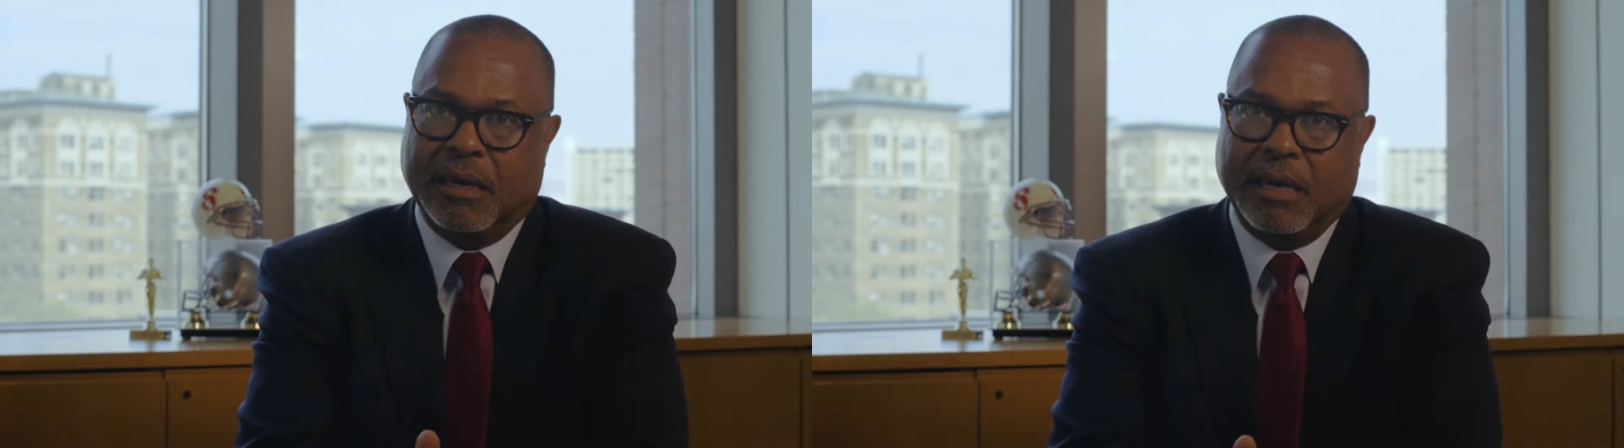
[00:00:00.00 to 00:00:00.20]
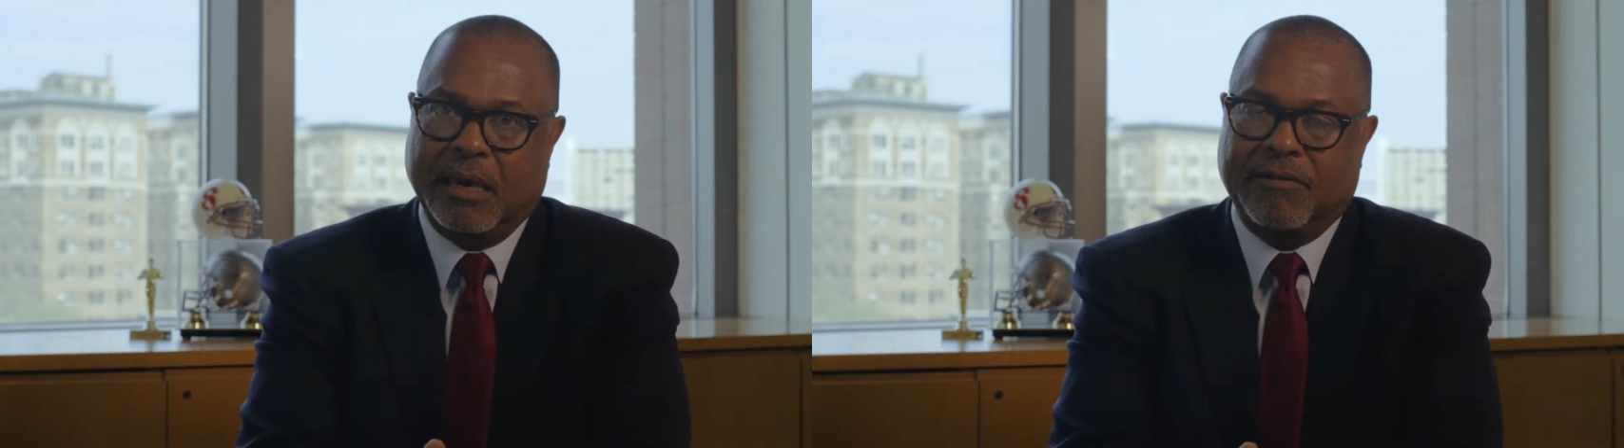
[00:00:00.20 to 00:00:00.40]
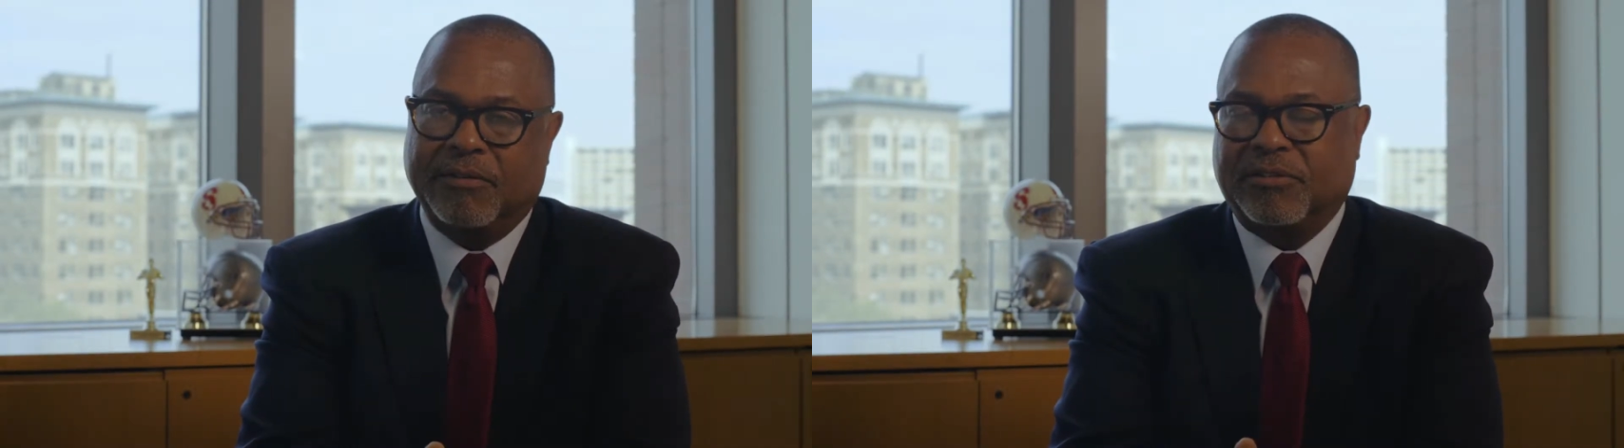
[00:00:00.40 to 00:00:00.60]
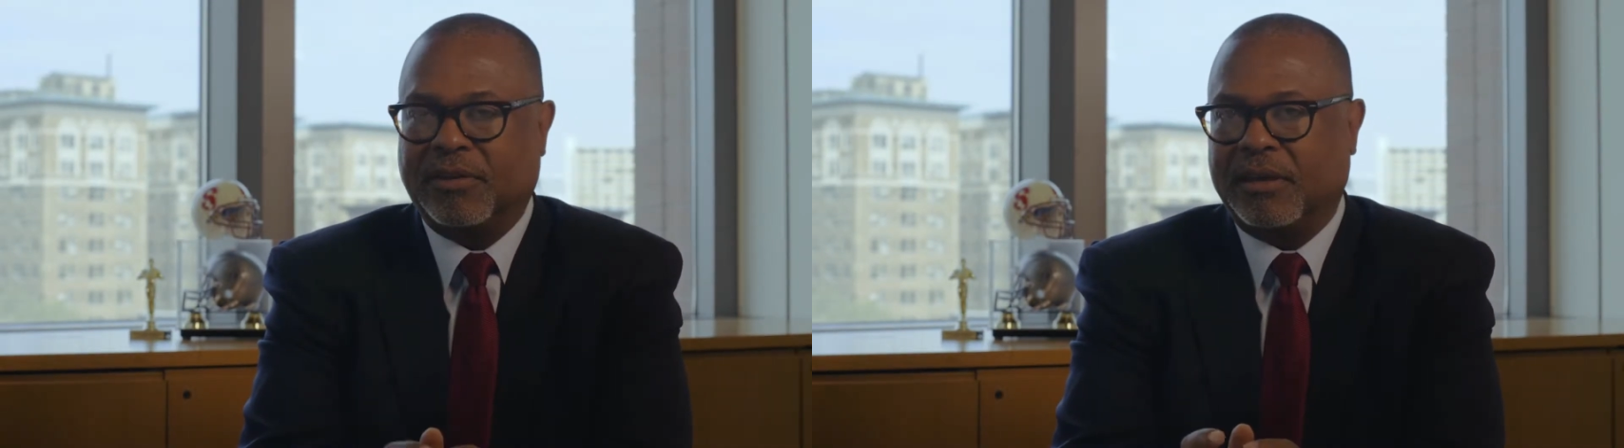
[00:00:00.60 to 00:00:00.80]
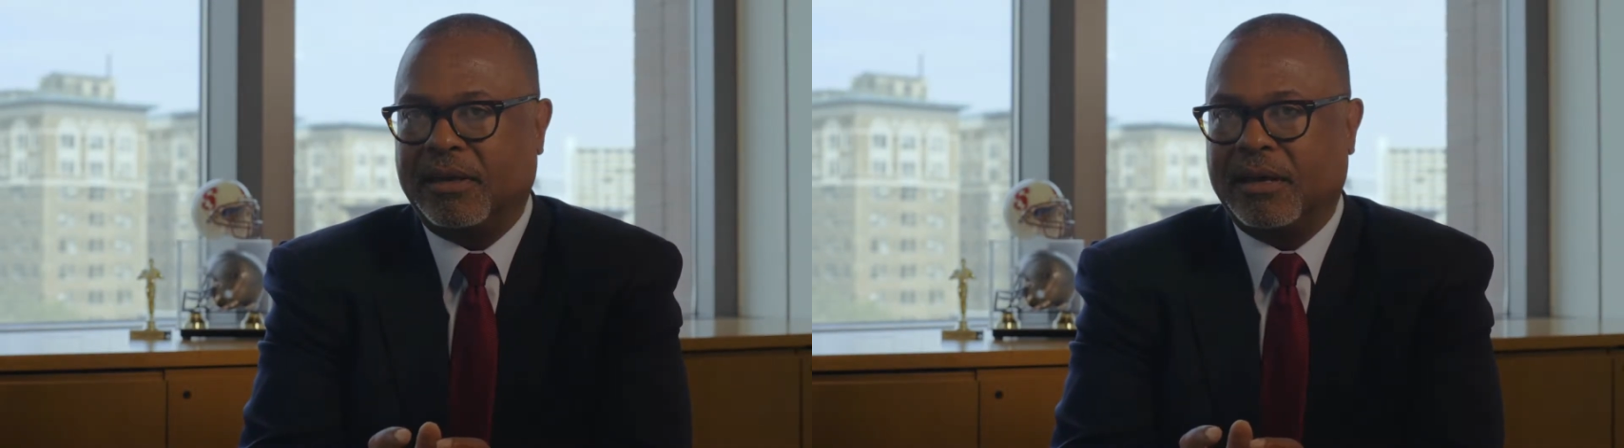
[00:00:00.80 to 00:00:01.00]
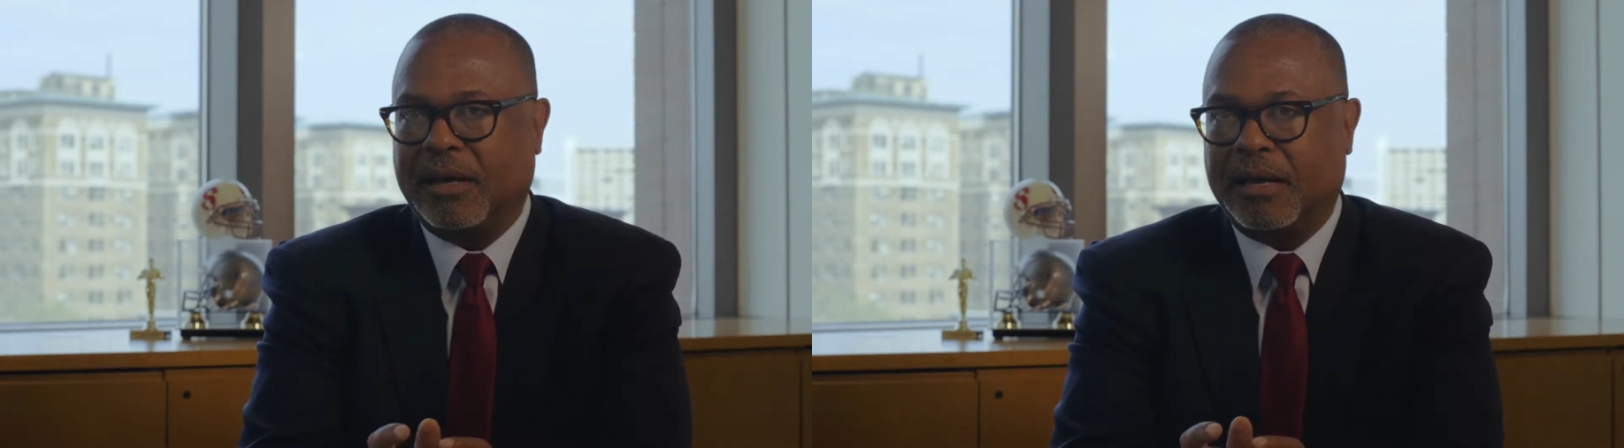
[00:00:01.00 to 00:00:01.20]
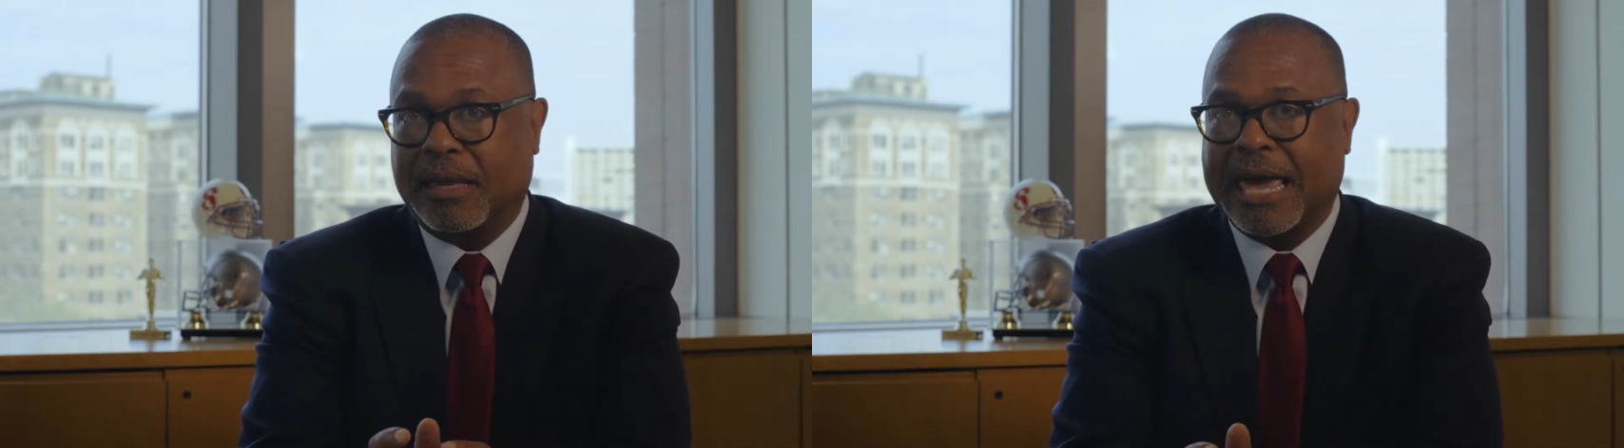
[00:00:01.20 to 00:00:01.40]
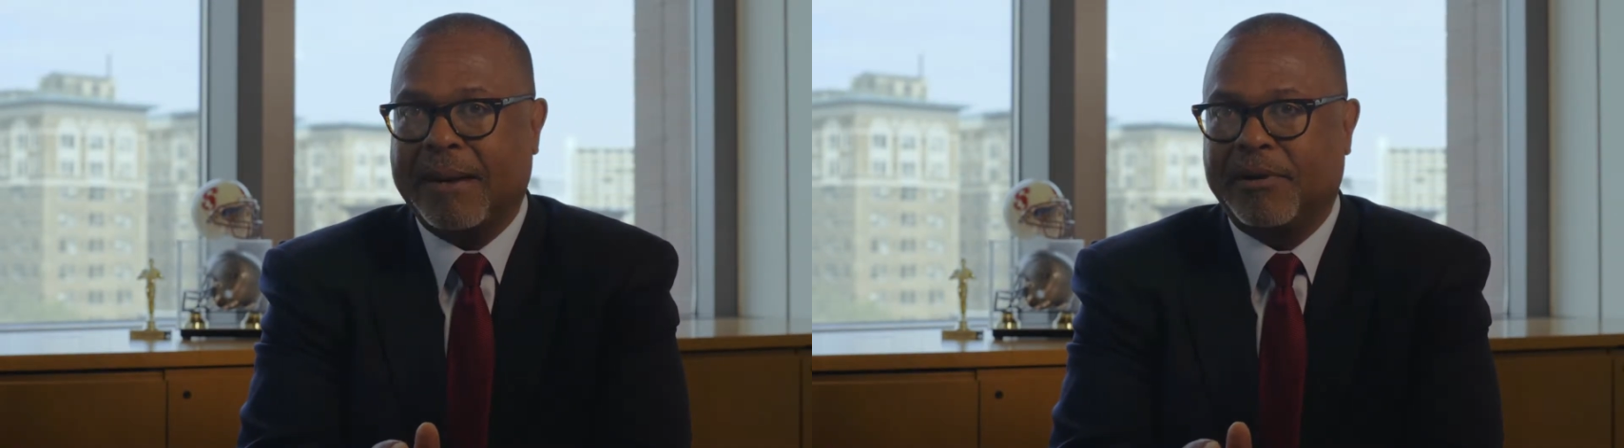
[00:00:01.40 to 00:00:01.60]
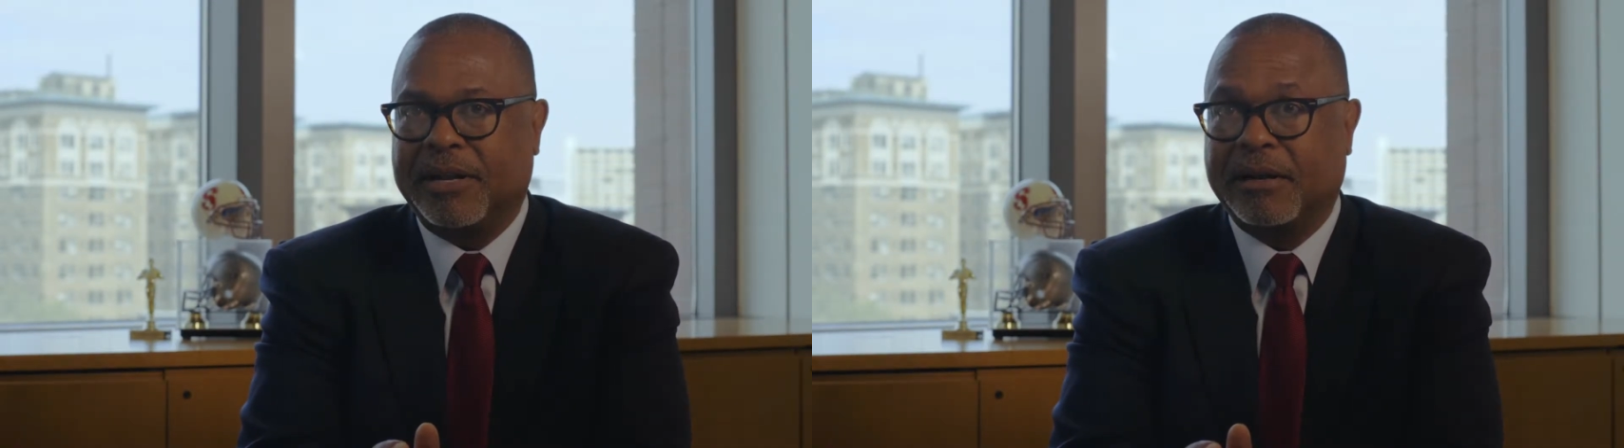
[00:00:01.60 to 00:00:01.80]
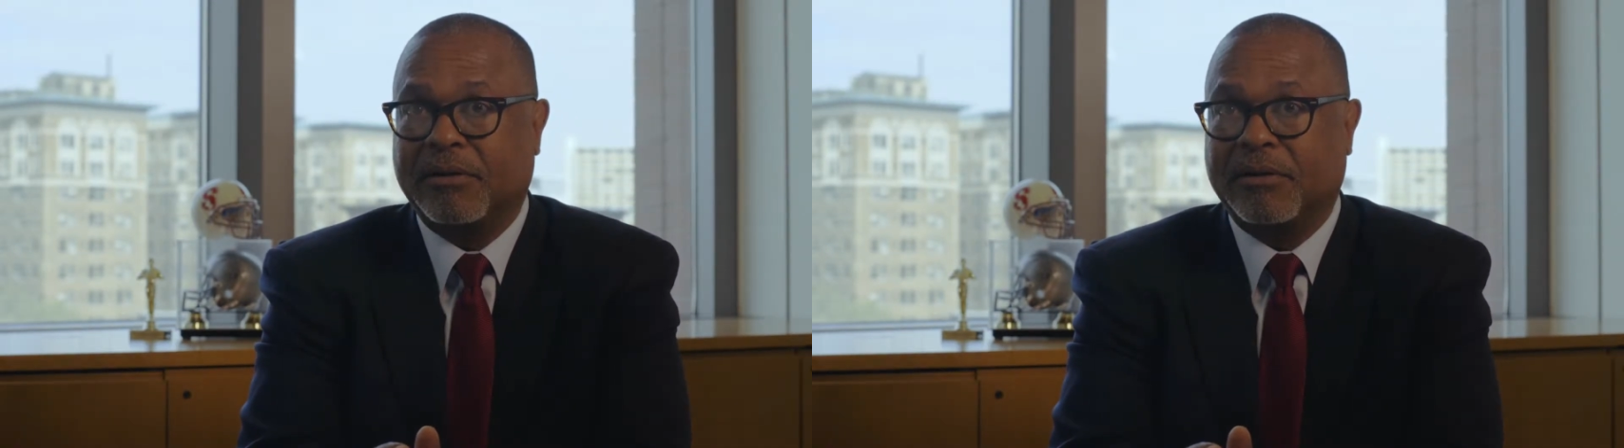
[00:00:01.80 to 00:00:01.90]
If you see Kaepernick,